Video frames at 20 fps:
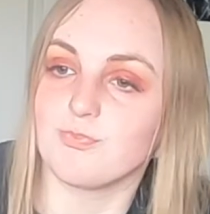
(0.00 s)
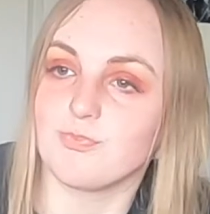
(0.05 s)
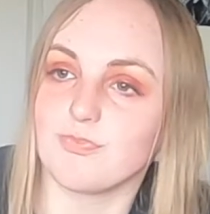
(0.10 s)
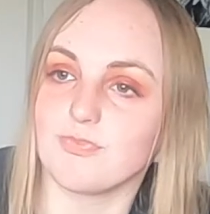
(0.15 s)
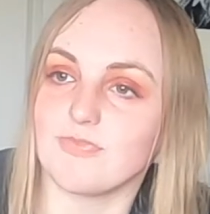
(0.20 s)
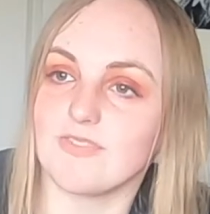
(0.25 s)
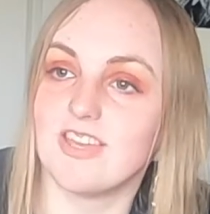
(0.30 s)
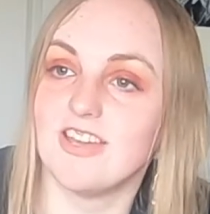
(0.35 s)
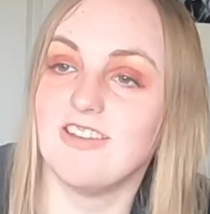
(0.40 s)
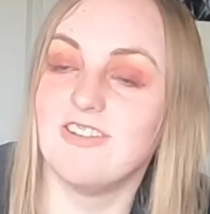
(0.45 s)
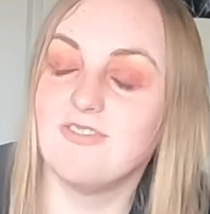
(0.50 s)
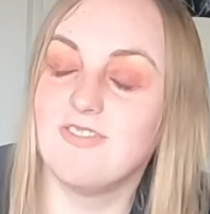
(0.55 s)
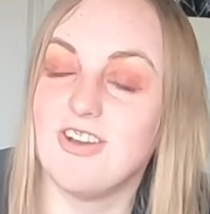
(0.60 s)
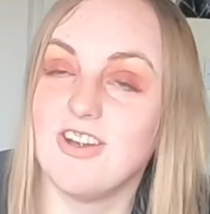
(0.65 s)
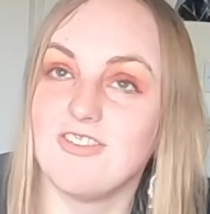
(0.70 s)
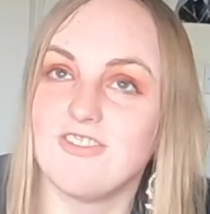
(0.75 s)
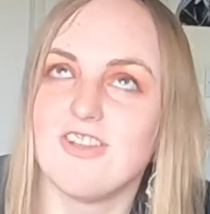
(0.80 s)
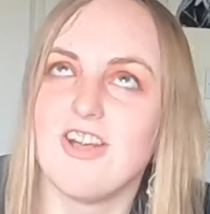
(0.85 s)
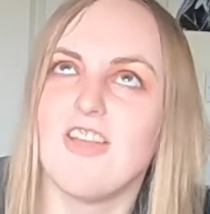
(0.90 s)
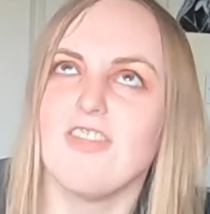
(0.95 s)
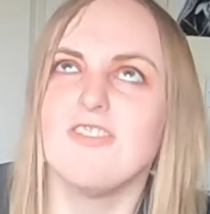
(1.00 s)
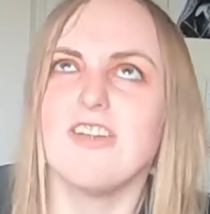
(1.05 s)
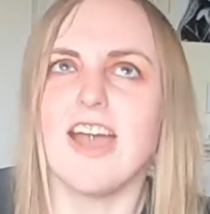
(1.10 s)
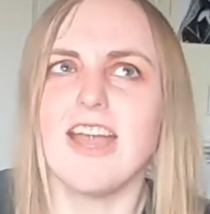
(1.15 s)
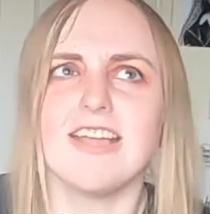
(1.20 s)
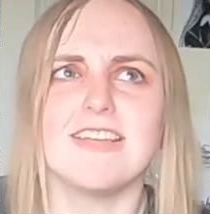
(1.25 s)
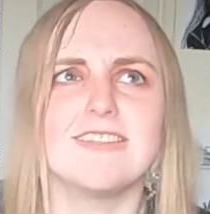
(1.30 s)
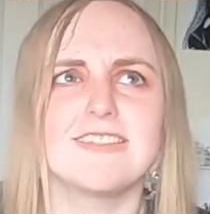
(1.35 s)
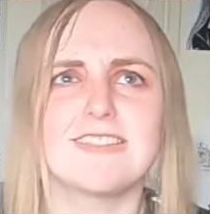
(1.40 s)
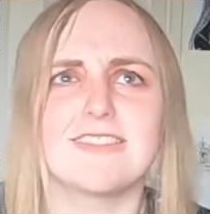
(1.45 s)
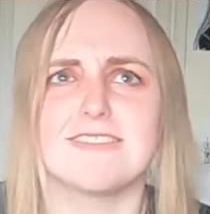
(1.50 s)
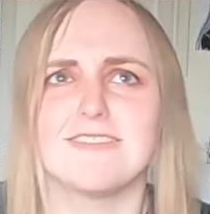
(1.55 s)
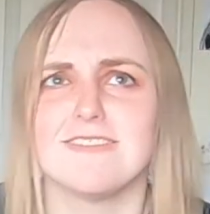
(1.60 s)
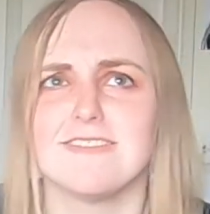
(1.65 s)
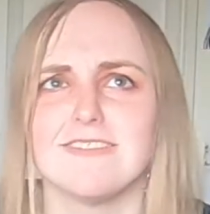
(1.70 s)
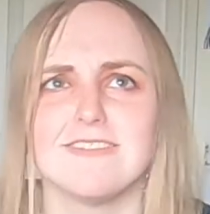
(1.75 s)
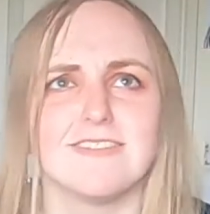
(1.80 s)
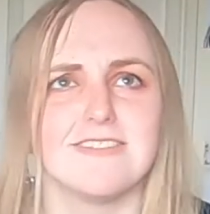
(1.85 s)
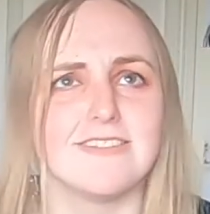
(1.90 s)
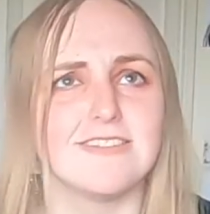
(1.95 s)
That is
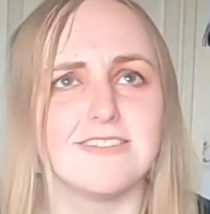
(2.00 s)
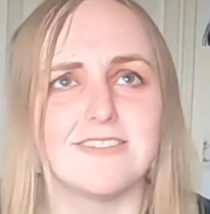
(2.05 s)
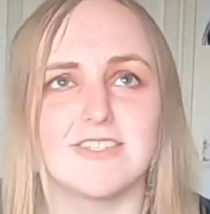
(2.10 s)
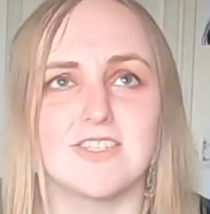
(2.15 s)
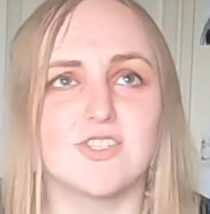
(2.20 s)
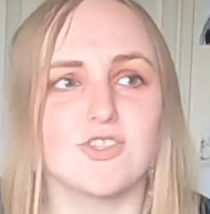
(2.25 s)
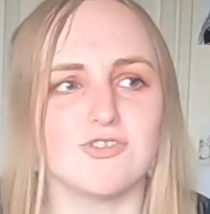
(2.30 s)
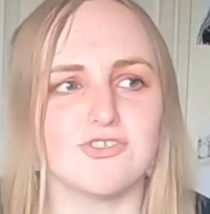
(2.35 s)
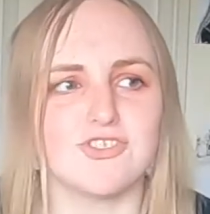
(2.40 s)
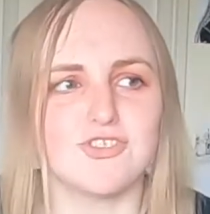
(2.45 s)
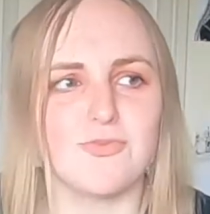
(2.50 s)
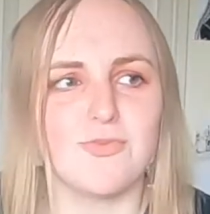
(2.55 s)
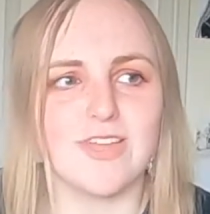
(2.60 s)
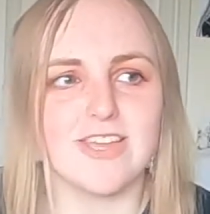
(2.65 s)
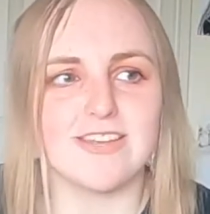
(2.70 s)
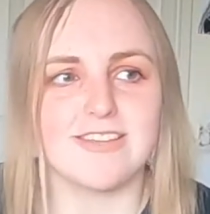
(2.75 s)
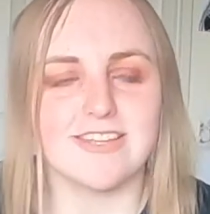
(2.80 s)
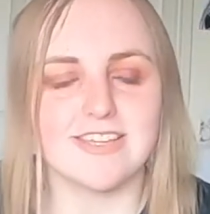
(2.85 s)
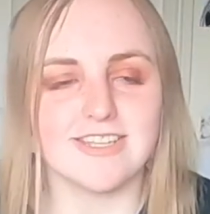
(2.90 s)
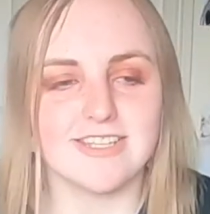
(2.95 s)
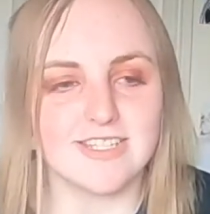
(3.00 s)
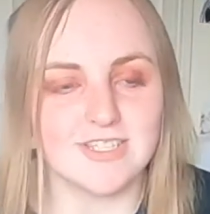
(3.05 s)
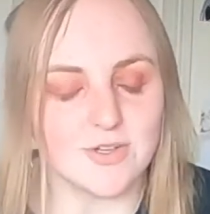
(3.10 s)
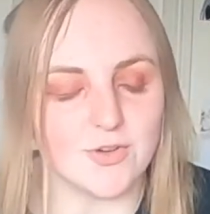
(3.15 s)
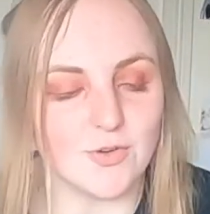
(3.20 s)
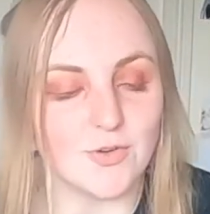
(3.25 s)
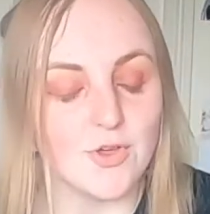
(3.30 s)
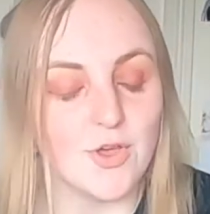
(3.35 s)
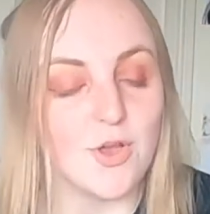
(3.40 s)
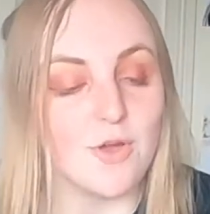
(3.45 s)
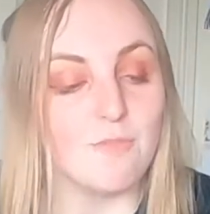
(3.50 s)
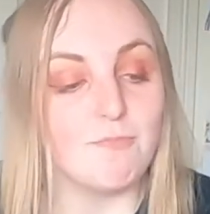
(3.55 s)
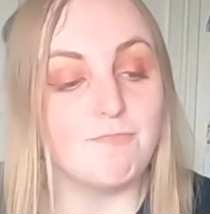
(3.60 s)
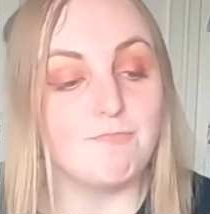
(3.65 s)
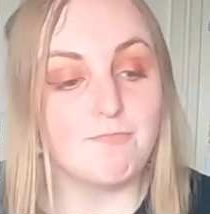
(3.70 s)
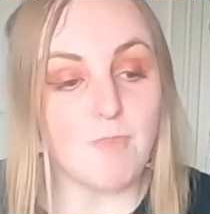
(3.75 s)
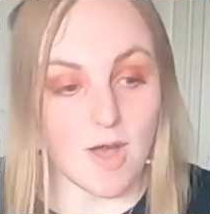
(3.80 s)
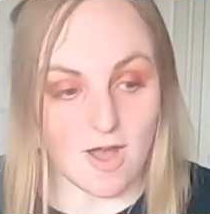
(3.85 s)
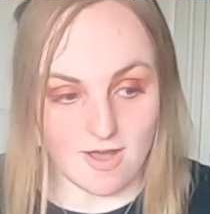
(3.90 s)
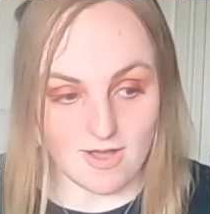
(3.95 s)
such a weird detail,
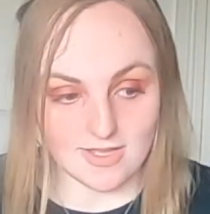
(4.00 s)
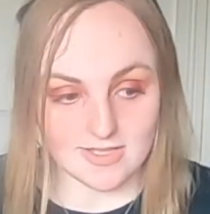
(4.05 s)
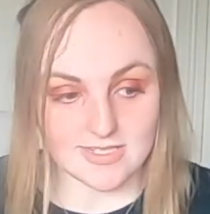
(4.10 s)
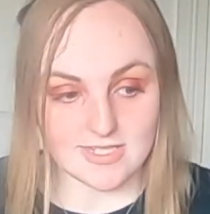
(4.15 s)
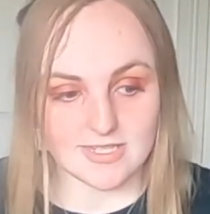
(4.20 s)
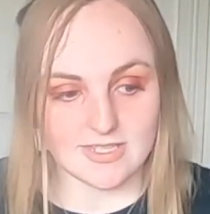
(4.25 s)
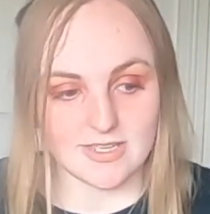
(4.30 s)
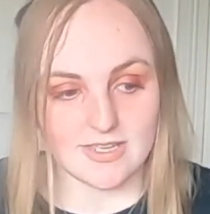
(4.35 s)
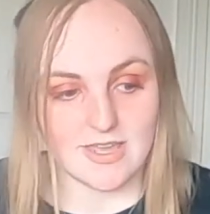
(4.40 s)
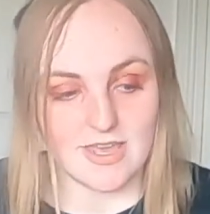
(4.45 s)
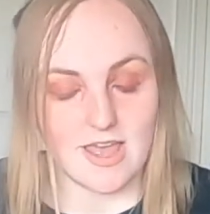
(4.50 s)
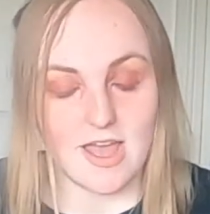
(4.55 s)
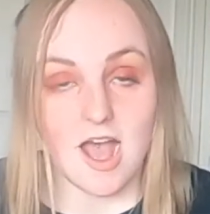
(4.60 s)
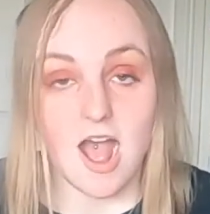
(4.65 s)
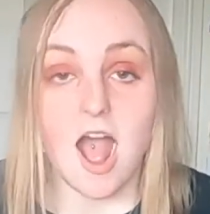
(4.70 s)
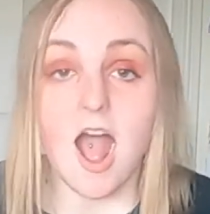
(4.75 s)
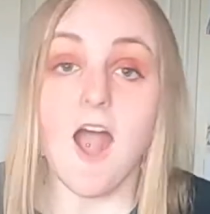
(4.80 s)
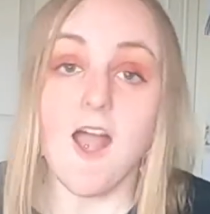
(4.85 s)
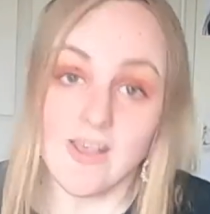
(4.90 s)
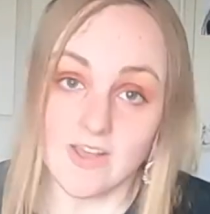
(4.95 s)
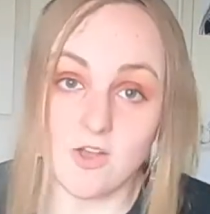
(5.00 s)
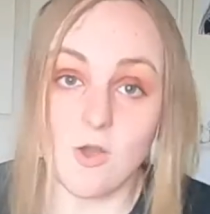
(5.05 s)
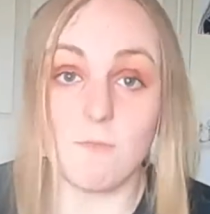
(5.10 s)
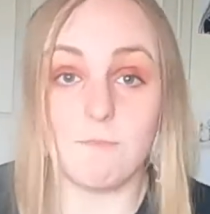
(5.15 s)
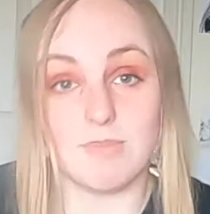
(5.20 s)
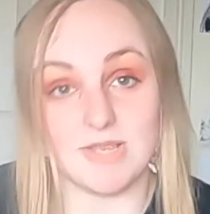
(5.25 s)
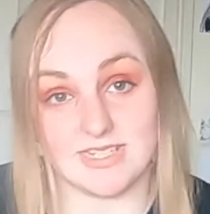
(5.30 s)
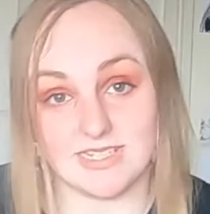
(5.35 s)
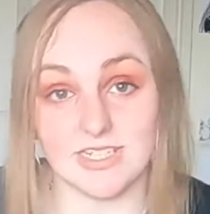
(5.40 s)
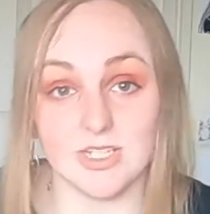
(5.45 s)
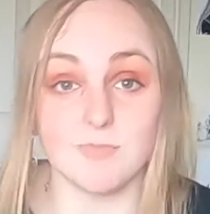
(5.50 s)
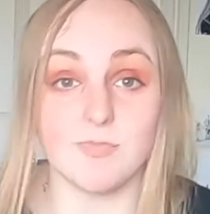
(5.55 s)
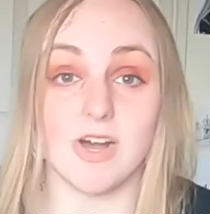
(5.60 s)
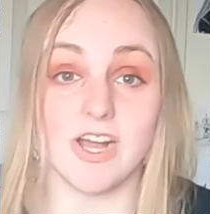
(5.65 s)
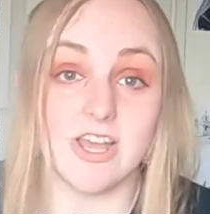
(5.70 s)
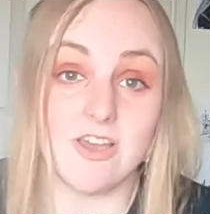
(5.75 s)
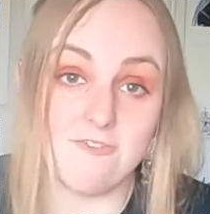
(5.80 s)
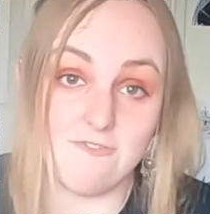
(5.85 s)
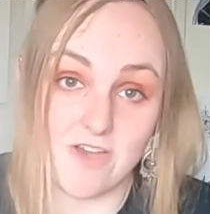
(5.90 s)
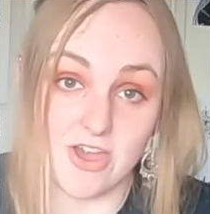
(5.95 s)
but I got bitten by
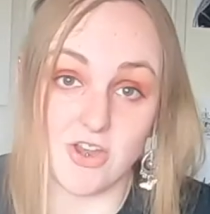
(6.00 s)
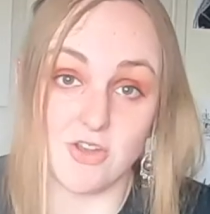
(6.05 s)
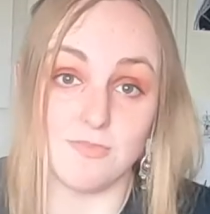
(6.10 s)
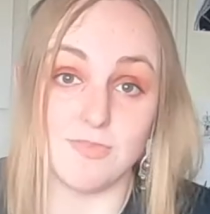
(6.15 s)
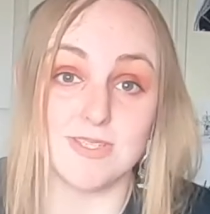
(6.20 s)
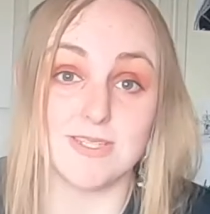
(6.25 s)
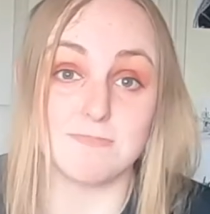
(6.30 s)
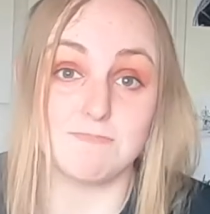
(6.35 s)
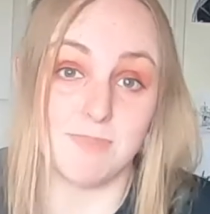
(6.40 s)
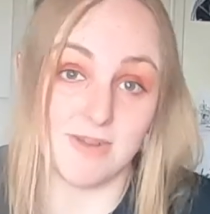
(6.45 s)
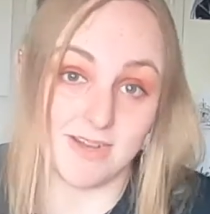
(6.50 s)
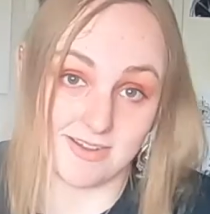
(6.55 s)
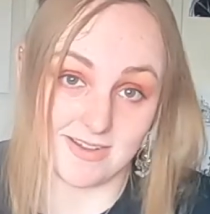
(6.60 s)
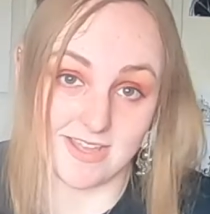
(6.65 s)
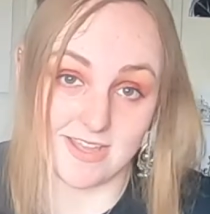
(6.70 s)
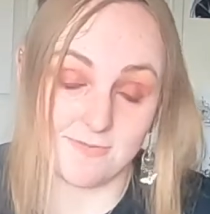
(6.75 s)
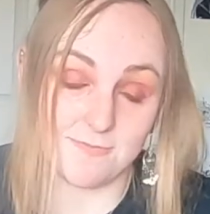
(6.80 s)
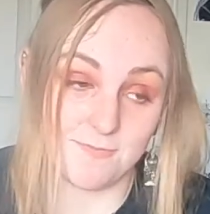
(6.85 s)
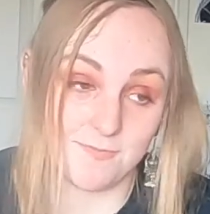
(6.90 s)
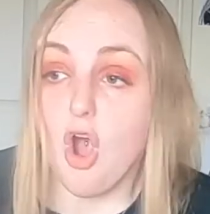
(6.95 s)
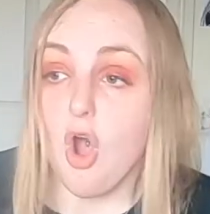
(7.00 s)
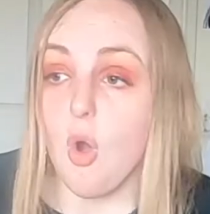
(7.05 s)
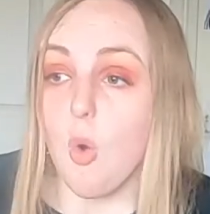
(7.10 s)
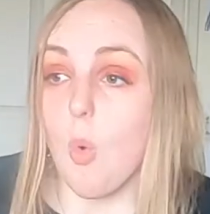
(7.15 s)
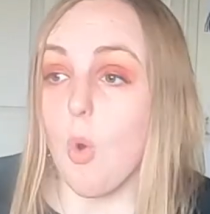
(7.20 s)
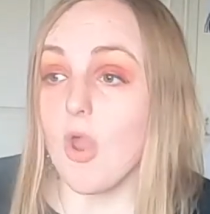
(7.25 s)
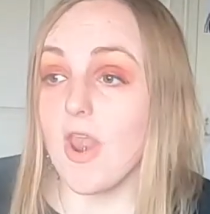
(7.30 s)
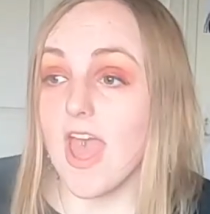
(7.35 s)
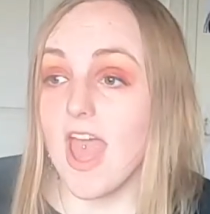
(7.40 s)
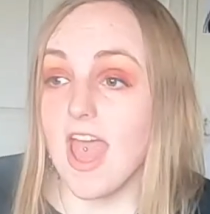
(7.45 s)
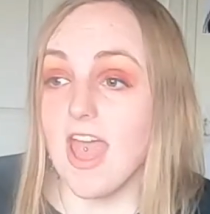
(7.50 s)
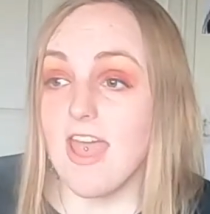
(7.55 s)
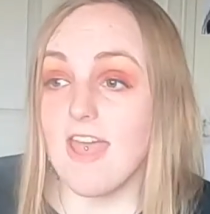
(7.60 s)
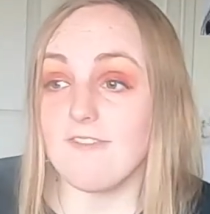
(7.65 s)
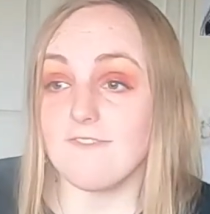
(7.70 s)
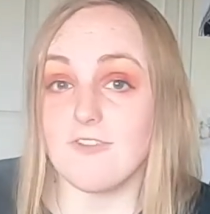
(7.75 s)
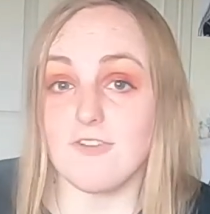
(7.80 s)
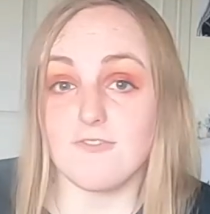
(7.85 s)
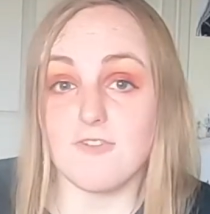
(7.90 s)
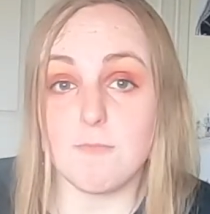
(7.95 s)
a venomous bug.
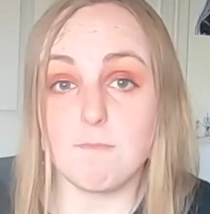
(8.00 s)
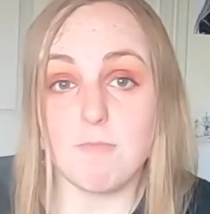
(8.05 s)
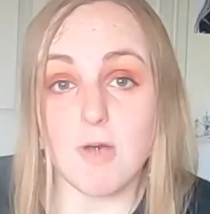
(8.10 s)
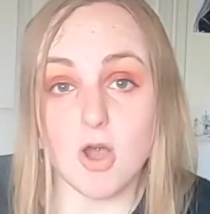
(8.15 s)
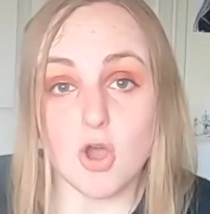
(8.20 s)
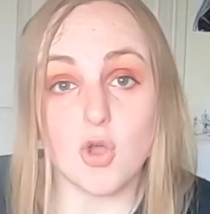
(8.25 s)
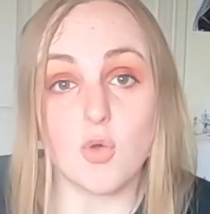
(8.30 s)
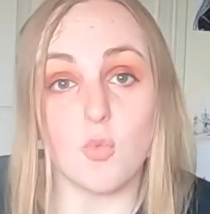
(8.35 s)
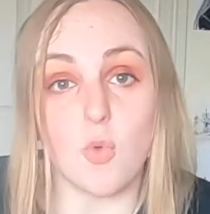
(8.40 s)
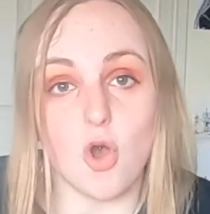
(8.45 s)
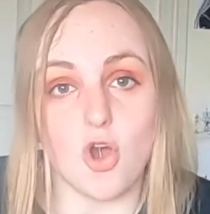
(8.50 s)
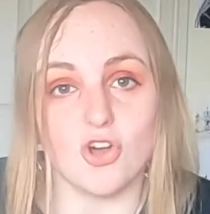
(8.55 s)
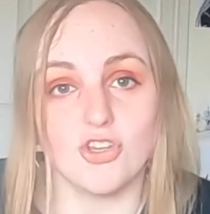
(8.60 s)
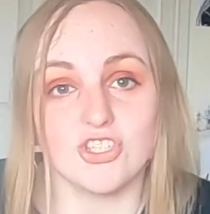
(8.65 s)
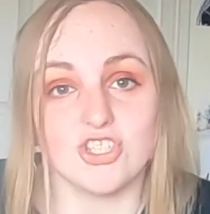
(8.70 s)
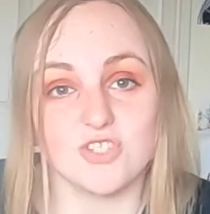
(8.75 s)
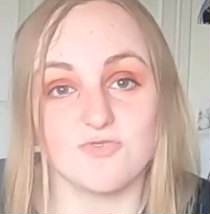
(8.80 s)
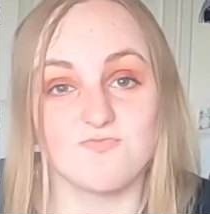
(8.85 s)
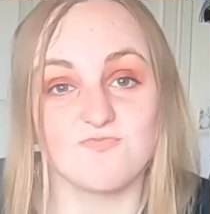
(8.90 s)
Whatever the bug was,